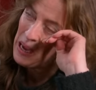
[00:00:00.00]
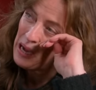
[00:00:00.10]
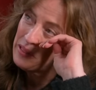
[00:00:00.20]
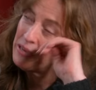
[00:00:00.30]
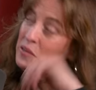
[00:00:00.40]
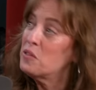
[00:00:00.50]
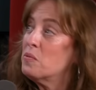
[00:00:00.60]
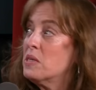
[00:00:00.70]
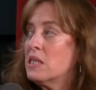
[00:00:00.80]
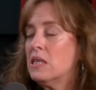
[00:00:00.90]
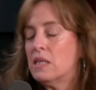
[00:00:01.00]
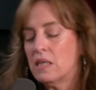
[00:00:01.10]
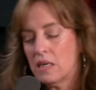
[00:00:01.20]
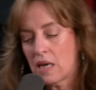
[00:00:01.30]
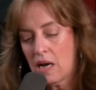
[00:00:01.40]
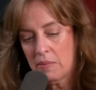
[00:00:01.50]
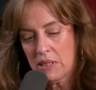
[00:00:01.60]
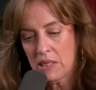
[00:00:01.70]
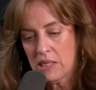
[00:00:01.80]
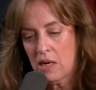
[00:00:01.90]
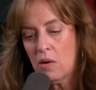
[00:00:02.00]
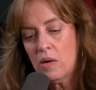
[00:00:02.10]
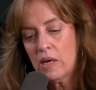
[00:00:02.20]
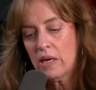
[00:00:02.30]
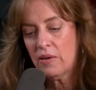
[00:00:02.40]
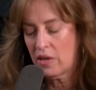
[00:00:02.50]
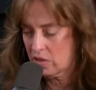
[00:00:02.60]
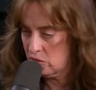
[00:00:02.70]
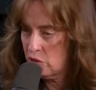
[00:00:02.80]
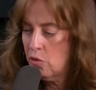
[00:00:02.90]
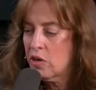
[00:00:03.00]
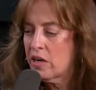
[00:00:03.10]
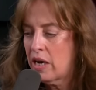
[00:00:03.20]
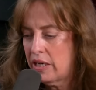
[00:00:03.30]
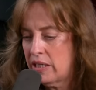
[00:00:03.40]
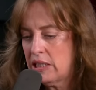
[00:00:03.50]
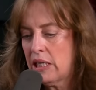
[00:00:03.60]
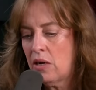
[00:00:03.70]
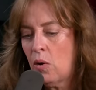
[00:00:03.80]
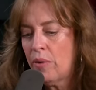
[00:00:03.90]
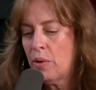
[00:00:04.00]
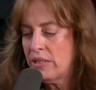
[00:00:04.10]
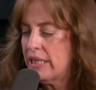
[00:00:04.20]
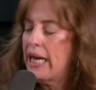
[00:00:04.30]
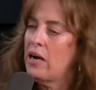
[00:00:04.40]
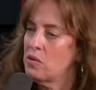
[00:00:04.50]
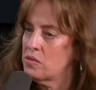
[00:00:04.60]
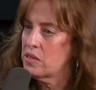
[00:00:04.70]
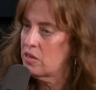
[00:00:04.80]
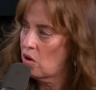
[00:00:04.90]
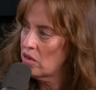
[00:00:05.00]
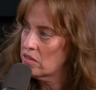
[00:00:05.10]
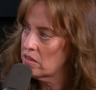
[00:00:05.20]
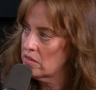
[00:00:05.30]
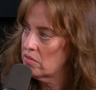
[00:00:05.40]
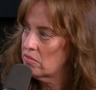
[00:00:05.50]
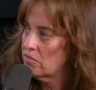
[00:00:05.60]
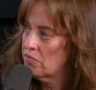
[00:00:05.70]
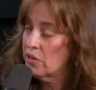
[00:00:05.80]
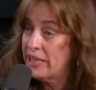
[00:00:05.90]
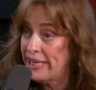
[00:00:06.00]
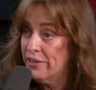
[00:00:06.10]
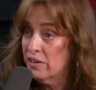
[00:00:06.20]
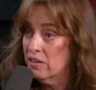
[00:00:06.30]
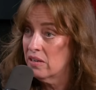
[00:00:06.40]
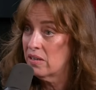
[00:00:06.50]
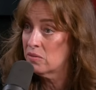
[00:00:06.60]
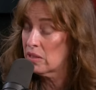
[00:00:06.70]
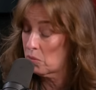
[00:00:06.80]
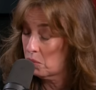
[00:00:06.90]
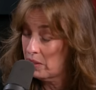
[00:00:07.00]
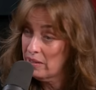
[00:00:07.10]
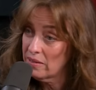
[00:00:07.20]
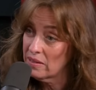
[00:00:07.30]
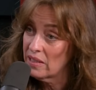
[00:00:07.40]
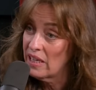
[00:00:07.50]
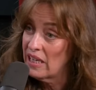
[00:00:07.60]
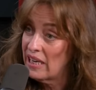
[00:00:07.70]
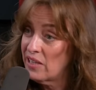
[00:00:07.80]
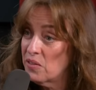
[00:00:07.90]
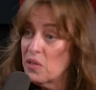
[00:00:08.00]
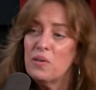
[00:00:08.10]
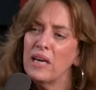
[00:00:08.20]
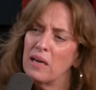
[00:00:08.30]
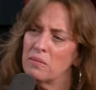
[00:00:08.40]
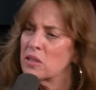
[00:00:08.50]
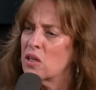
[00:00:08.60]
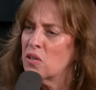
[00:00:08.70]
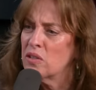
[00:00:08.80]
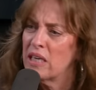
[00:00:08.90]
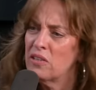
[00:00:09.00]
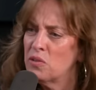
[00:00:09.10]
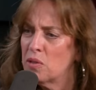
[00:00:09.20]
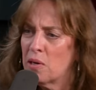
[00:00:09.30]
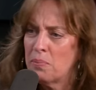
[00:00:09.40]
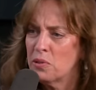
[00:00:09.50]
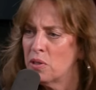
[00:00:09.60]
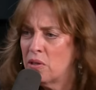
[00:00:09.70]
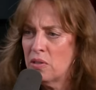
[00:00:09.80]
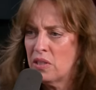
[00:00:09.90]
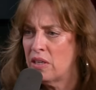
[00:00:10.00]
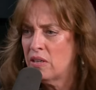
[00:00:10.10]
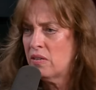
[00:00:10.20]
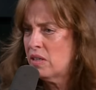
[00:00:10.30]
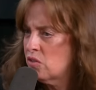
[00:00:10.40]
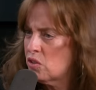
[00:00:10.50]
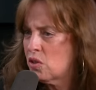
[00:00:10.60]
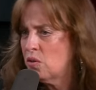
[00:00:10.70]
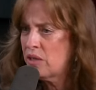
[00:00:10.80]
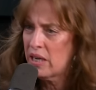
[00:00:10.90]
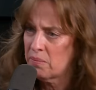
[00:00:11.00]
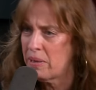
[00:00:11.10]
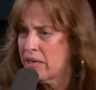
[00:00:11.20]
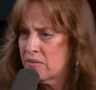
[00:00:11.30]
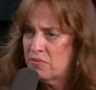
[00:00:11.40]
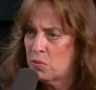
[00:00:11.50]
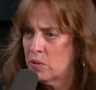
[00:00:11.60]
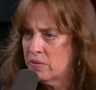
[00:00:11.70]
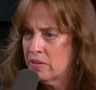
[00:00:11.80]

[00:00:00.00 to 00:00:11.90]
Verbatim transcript: There, there was a, a comic that said, "Oh, a, a New York guy." He said, "Oh, I rented a house in Austin for a year." I was like, "What?" And he goes, "Oh yeah, I'm just gonna go down and do a couple shows. You know, I'll just go down back and forth."